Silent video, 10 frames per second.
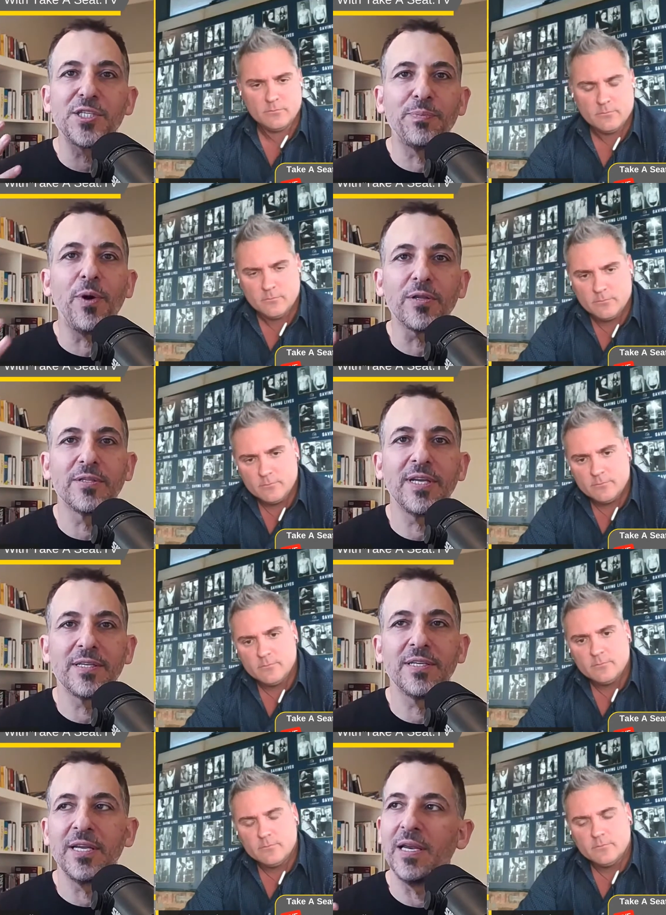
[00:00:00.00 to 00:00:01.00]
Speaker 1: spot
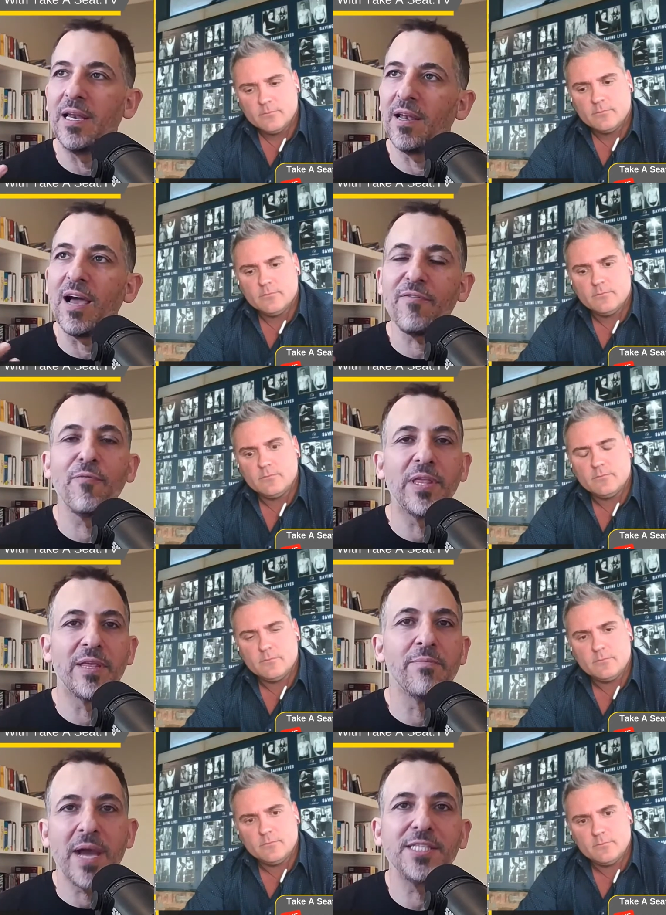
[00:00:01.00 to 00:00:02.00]
that in, in life
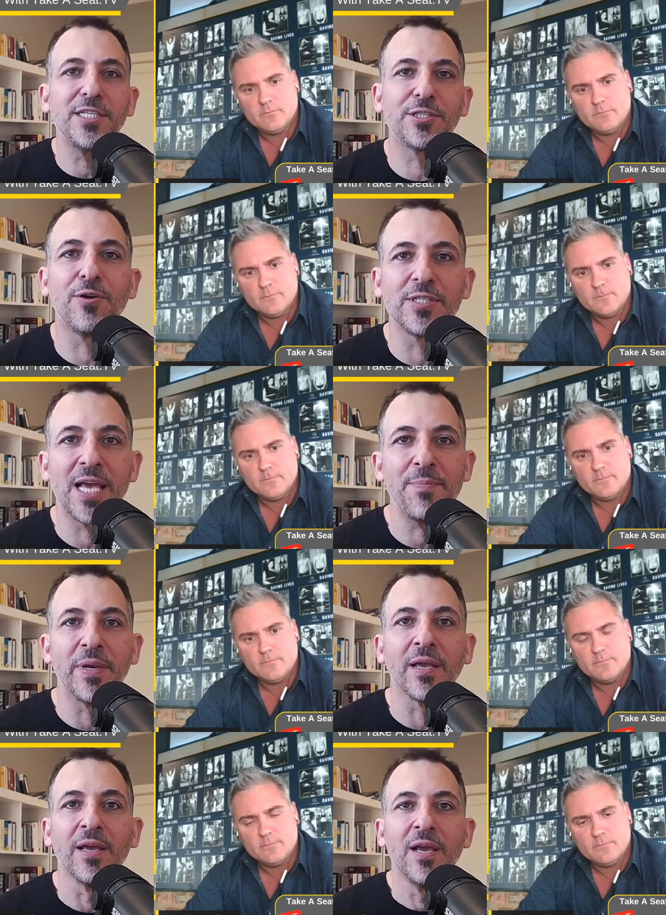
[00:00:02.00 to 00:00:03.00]
where the magic starts
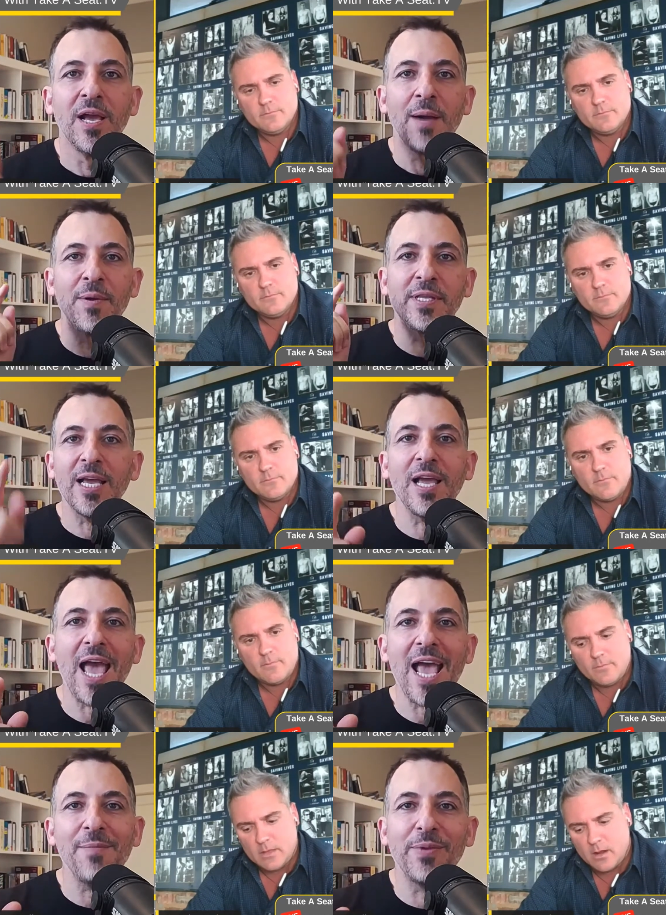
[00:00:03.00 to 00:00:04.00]
happening. I'm going to
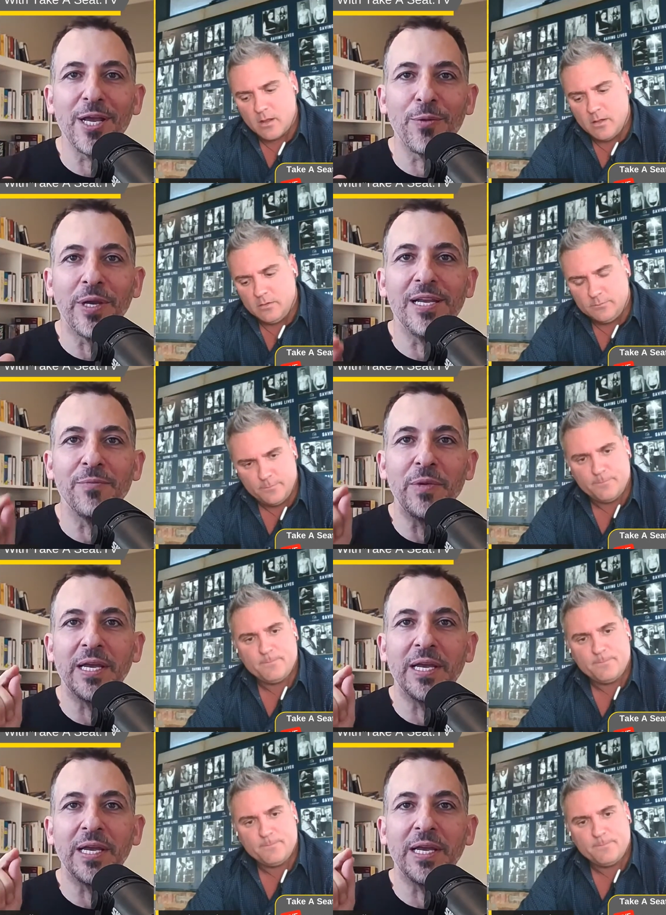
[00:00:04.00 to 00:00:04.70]
take an ad break quickly, and